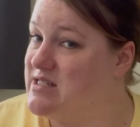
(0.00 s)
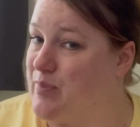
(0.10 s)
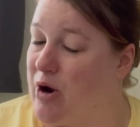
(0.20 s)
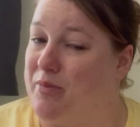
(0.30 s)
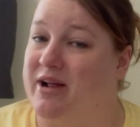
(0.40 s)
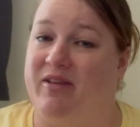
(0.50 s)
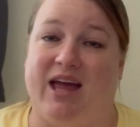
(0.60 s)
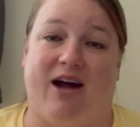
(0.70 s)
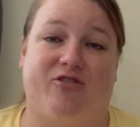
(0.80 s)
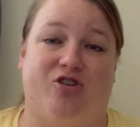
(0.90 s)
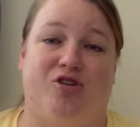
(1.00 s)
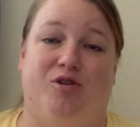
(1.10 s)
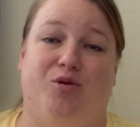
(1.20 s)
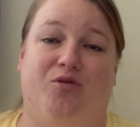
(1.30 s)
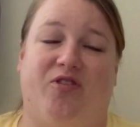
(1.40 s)
permanently after you
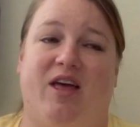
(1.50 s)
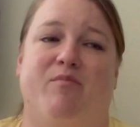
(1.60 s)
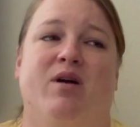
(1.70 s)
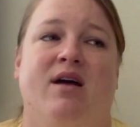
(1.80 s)
use them.